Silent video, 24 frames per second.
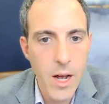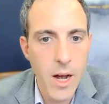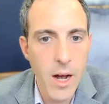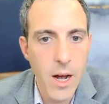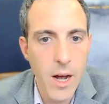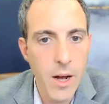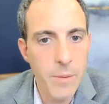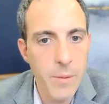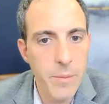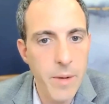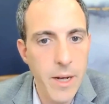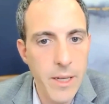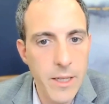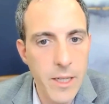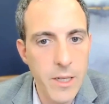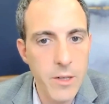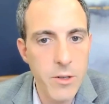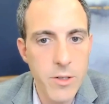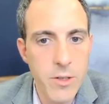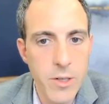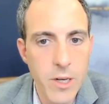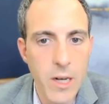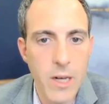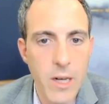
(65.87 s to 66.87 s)
And then
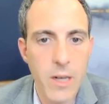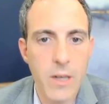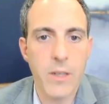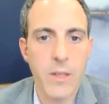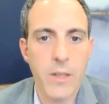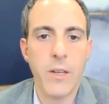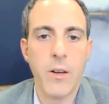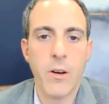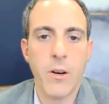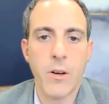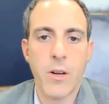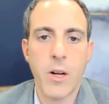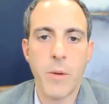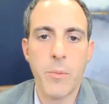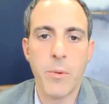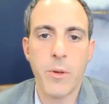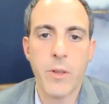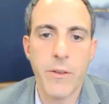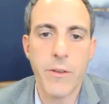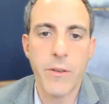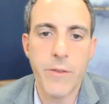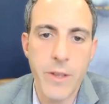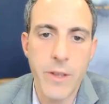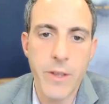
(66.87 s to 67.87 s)
you saw, a couple
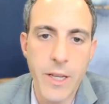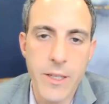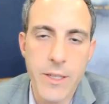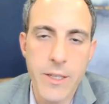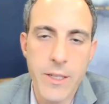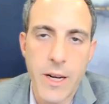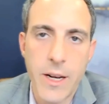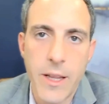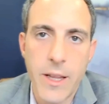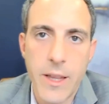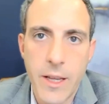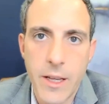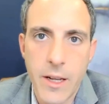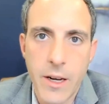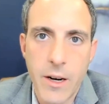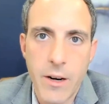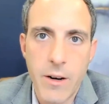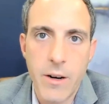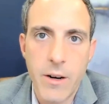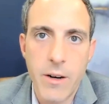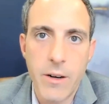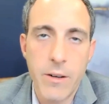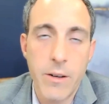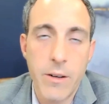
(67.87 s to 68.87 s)
of different things that I think
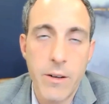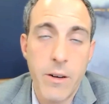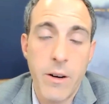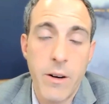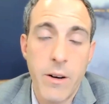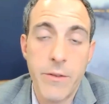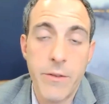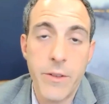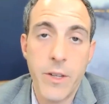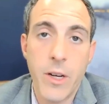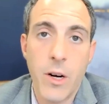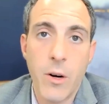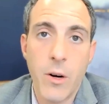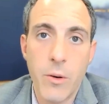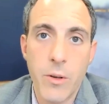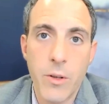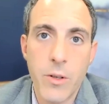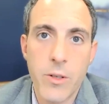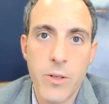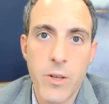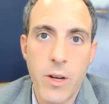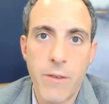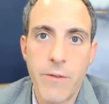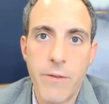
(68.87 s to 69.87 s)
are of note.
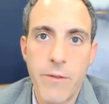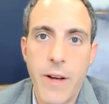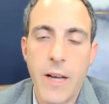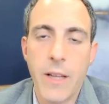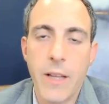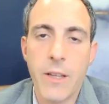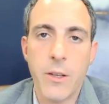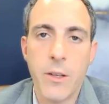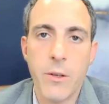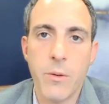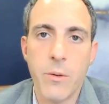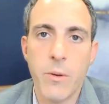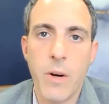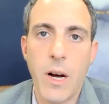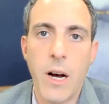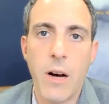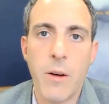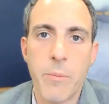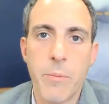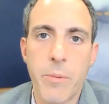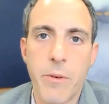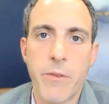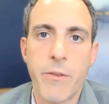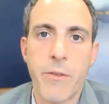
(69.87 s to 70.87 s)
You saw value
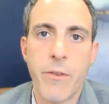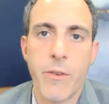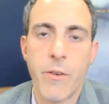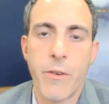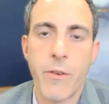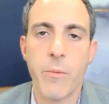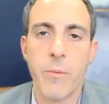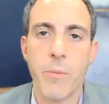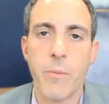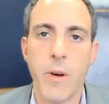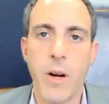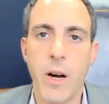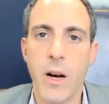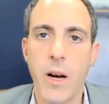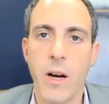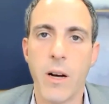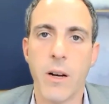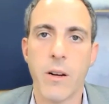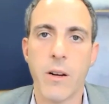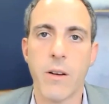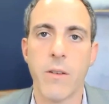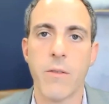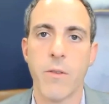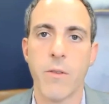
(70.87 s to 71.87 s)

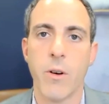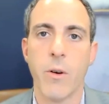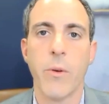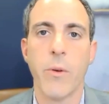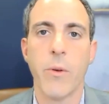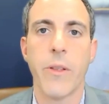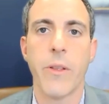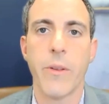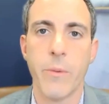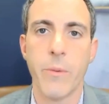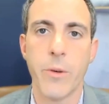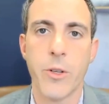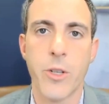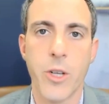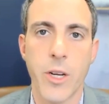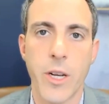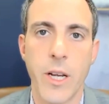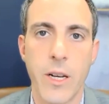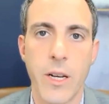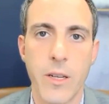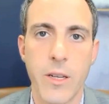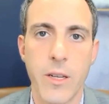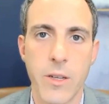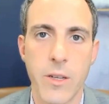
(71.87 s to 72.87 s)
outperform growth, which
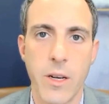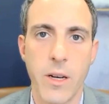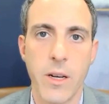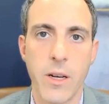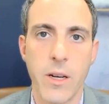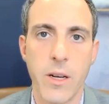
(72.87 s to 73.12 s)
again is